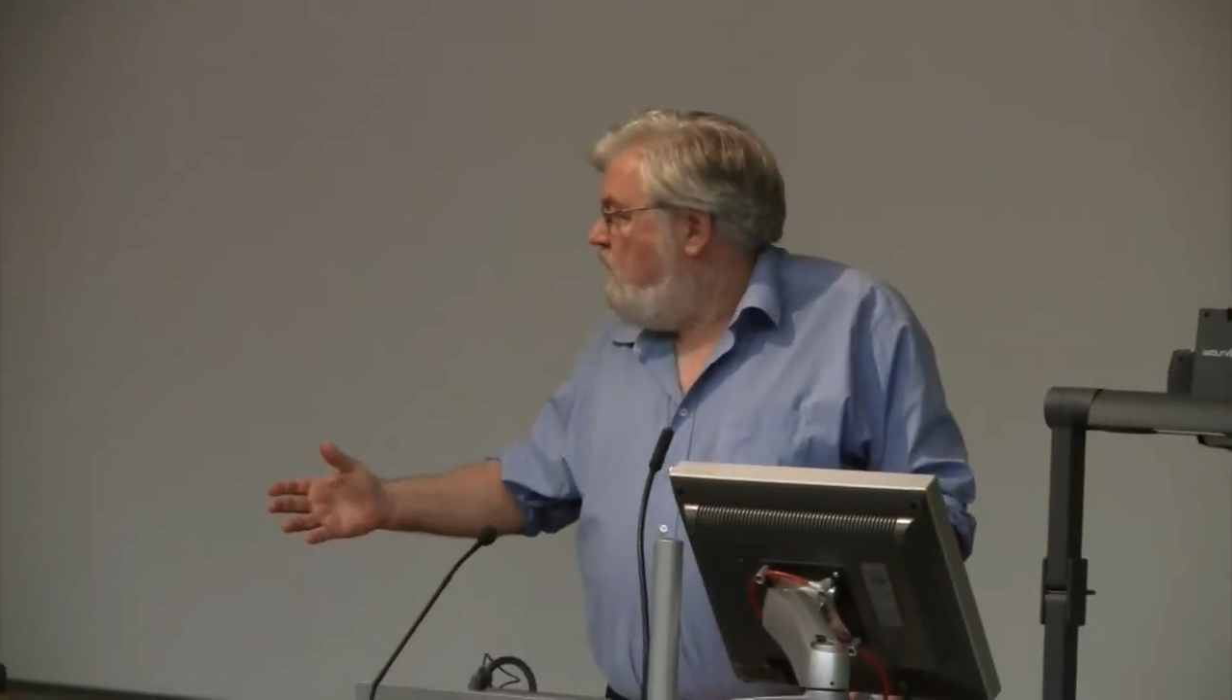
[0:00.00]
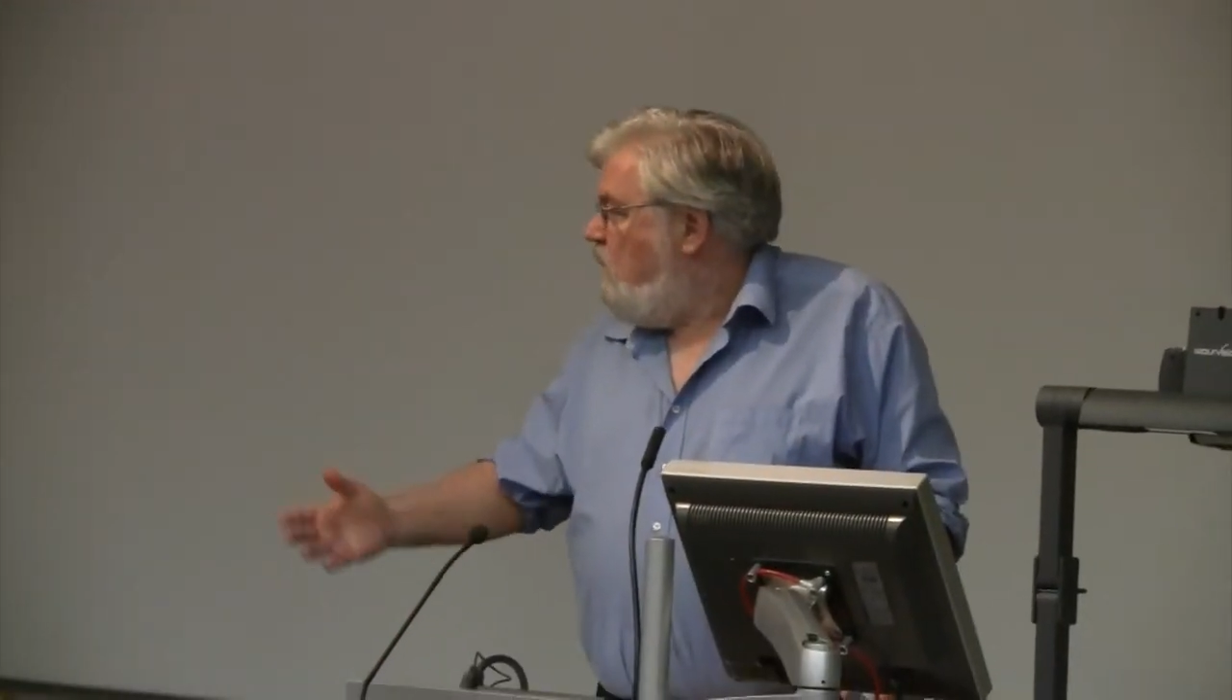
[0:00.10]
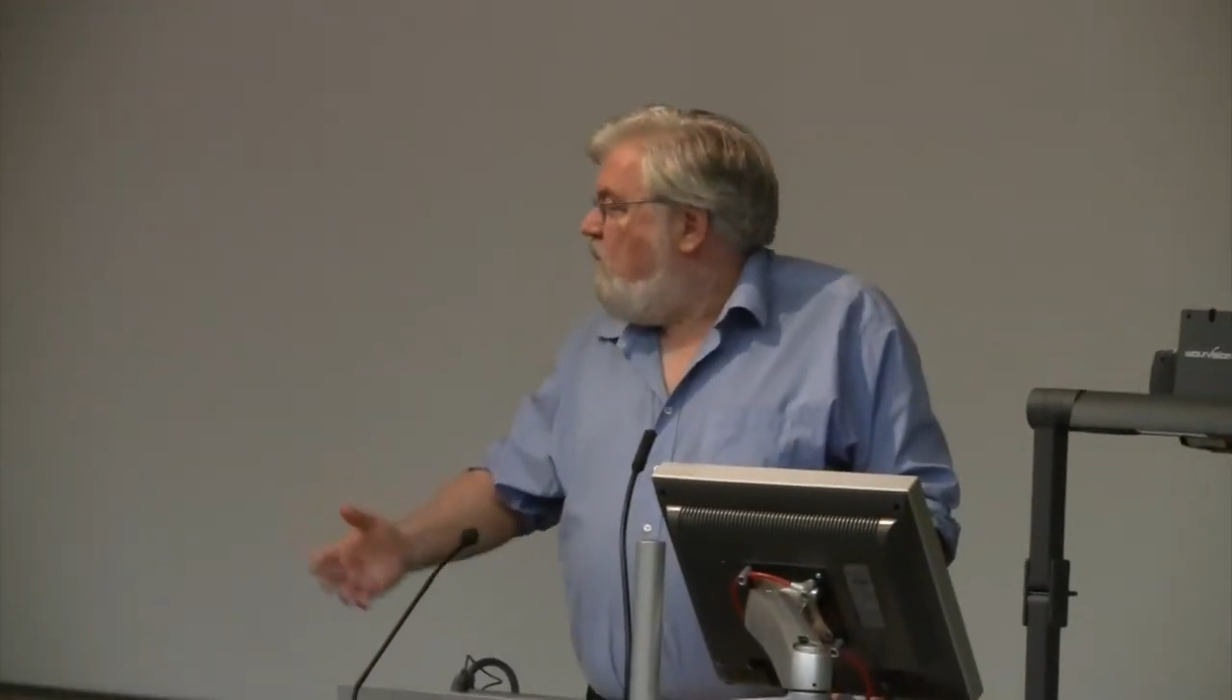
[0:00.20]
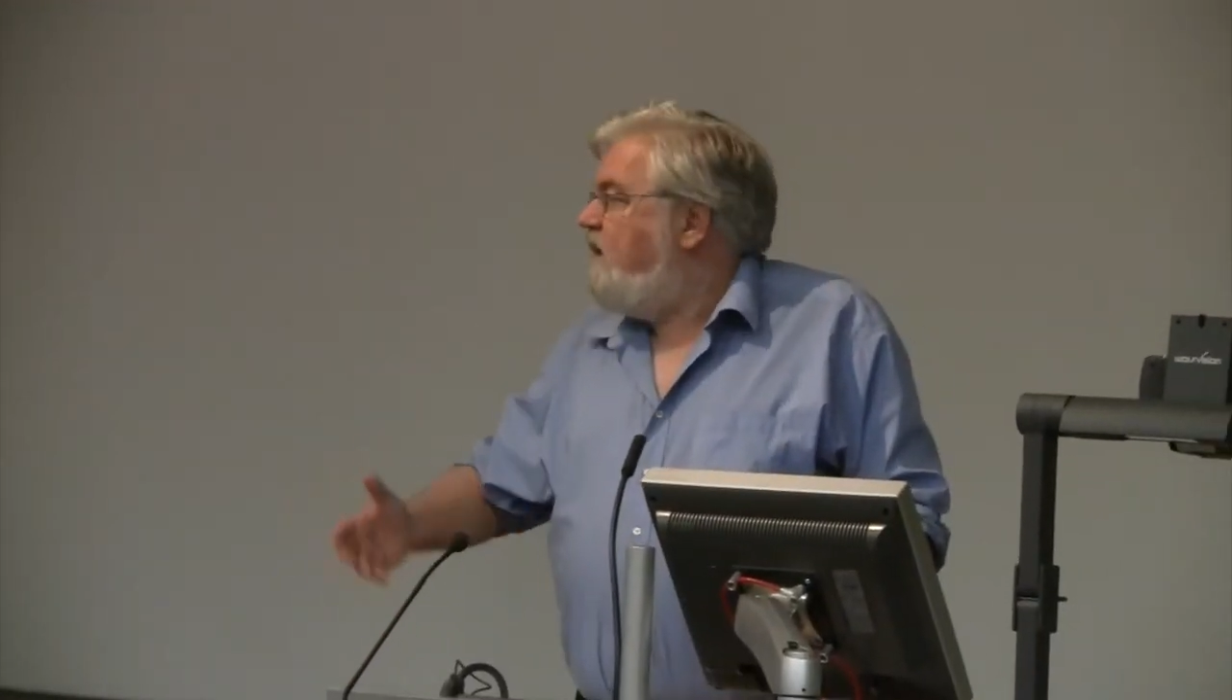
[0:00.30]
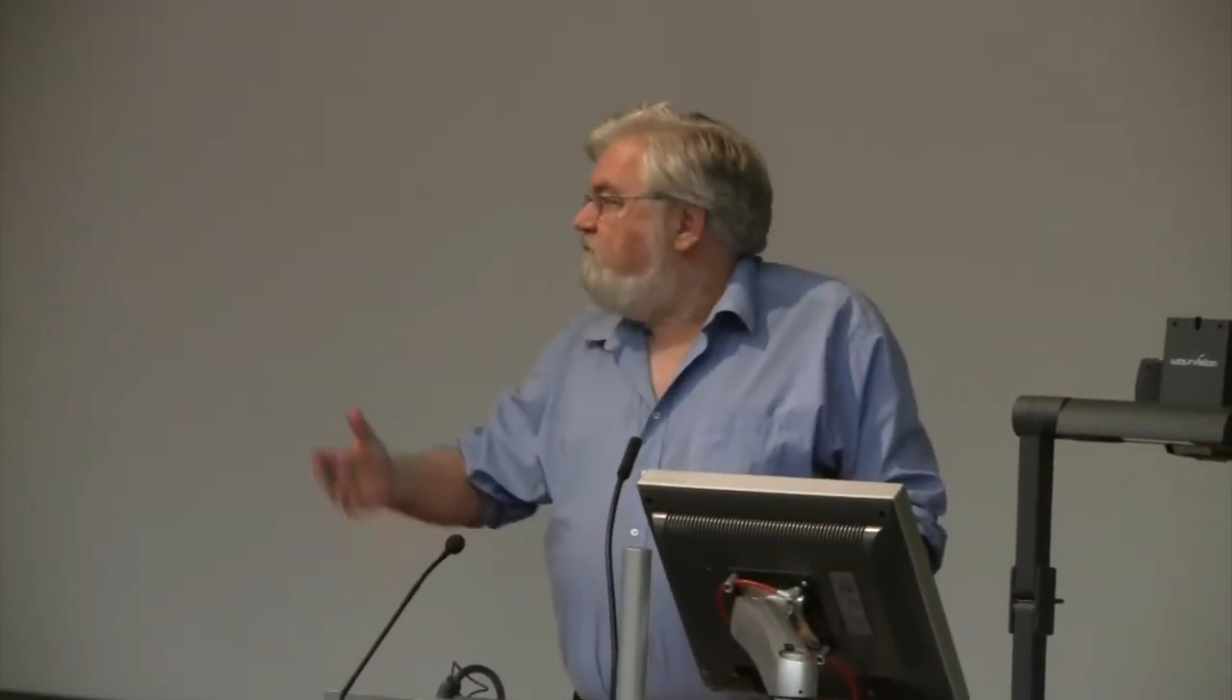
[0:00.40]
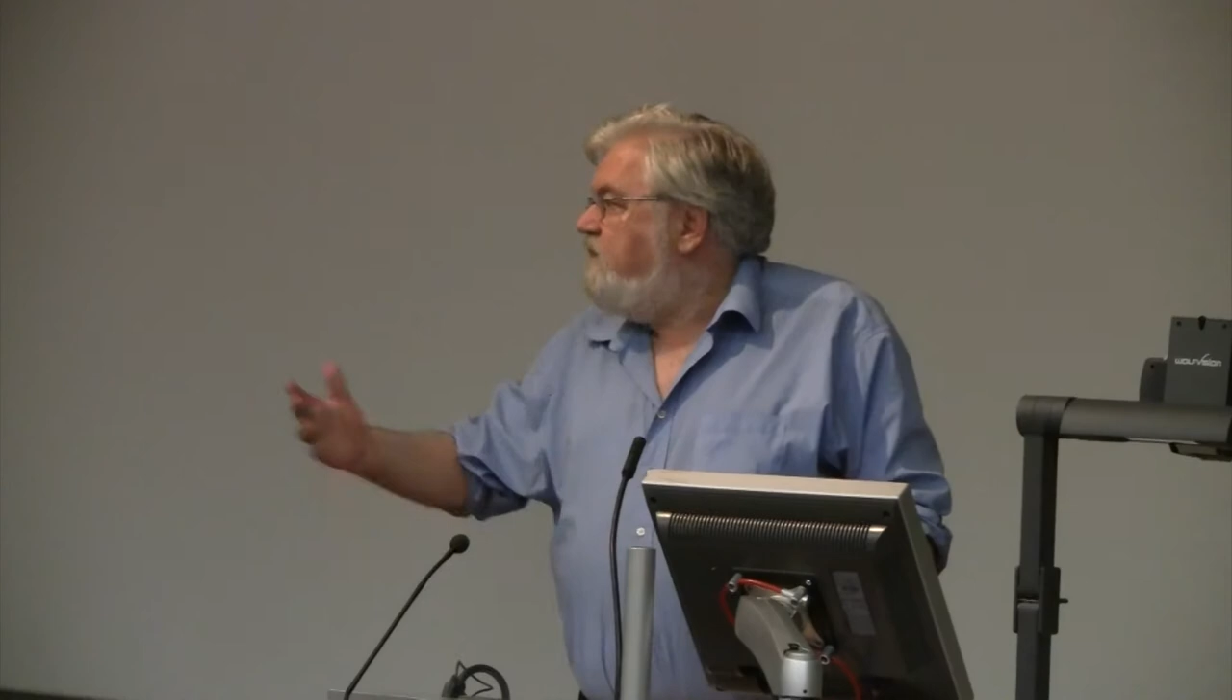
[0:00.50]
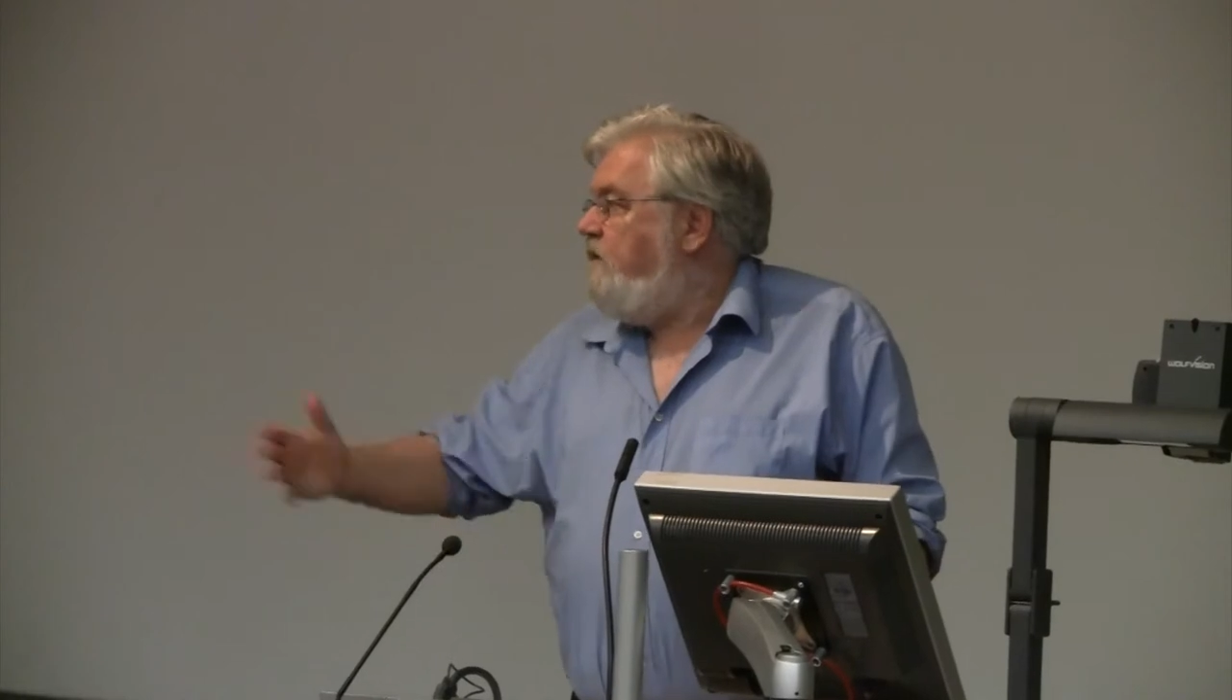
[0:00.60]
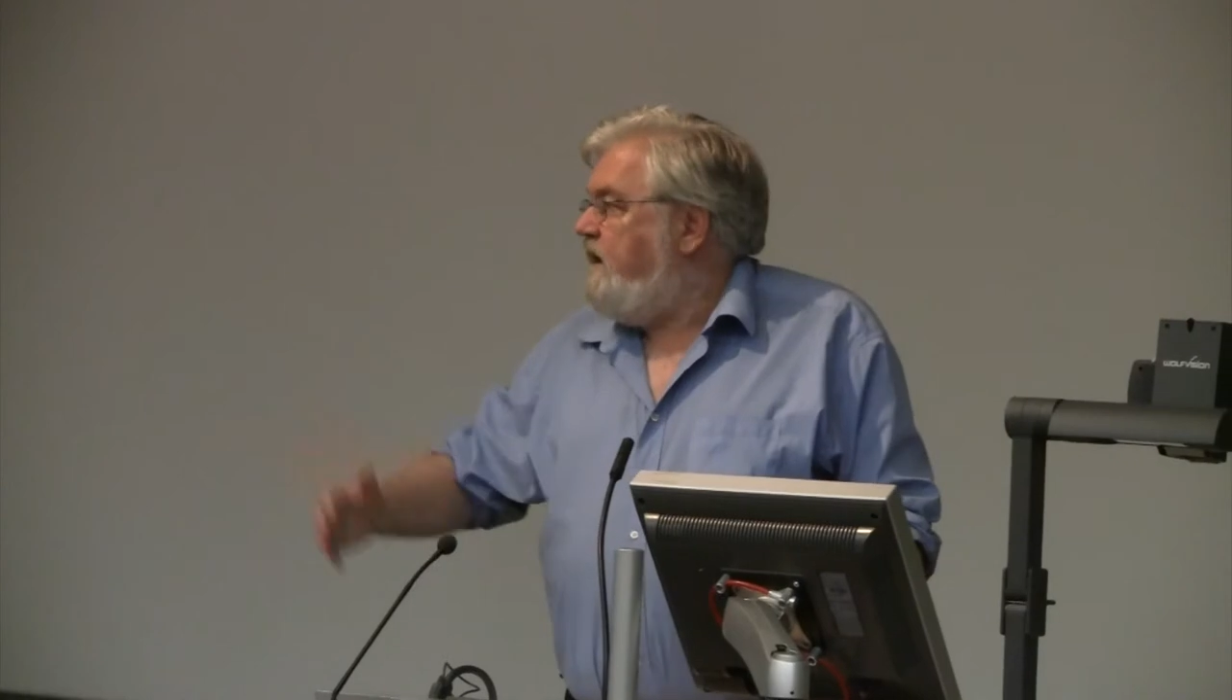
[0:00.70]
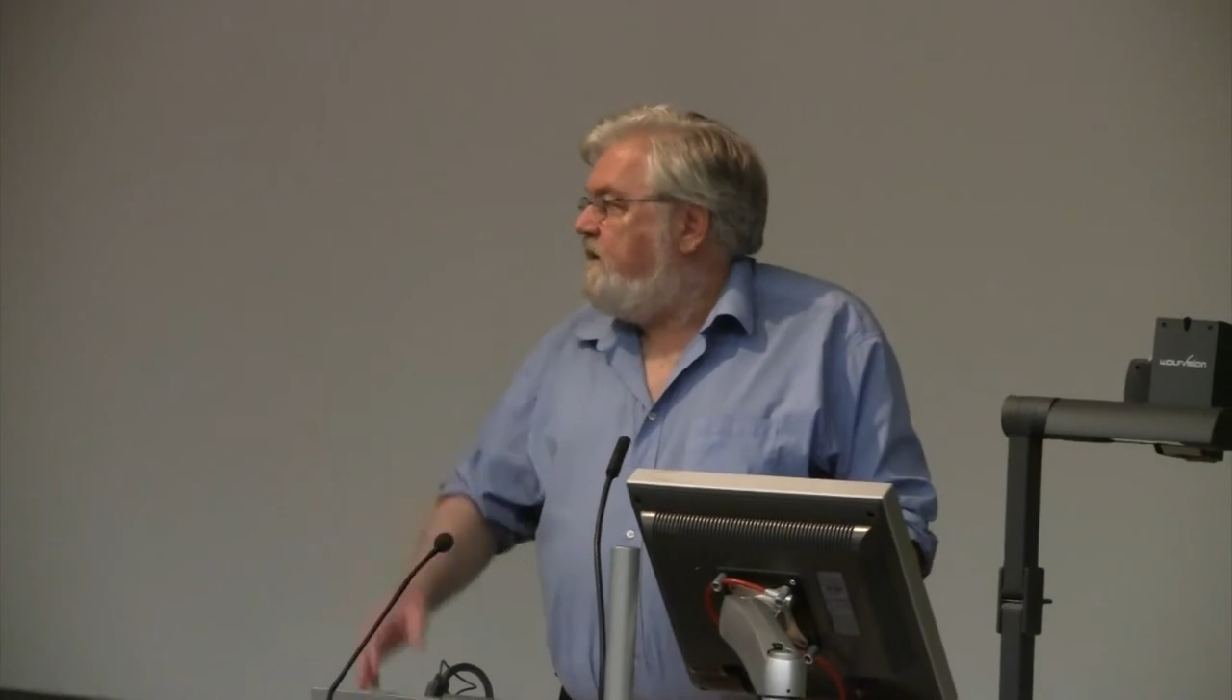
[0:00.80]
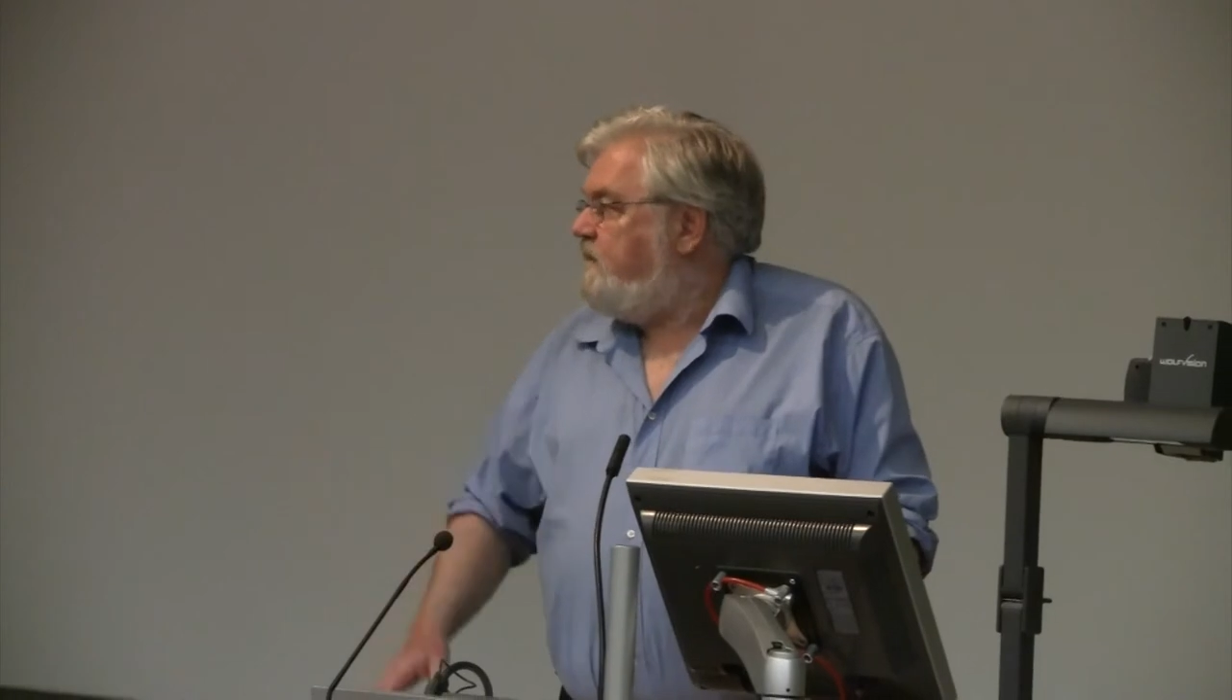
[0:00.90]
or out of
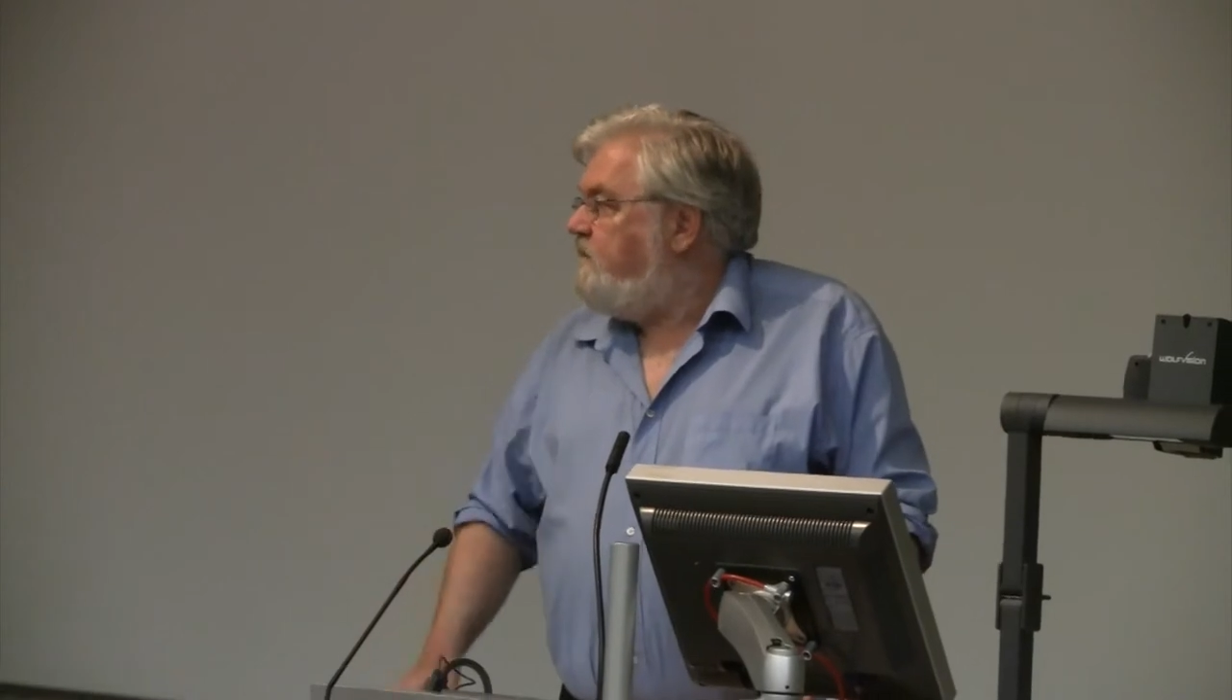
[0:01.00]
loaning it